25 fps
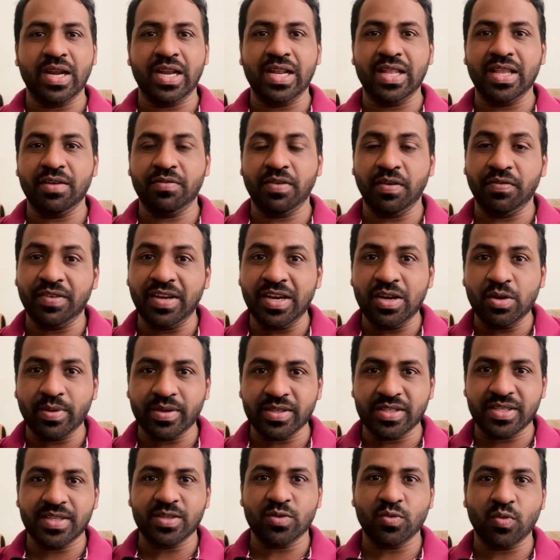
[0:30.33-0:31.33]
in the 15
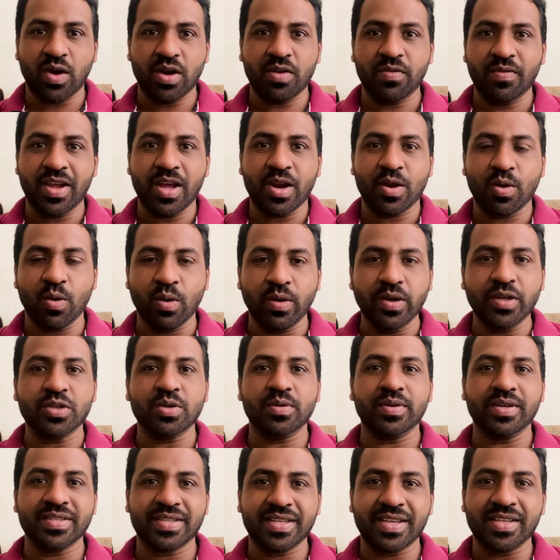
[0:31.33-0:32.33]
questions what we are going
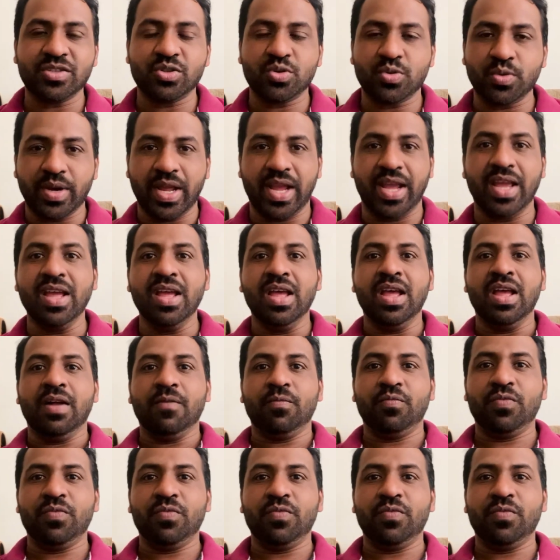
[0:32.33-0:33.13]
to discuss today,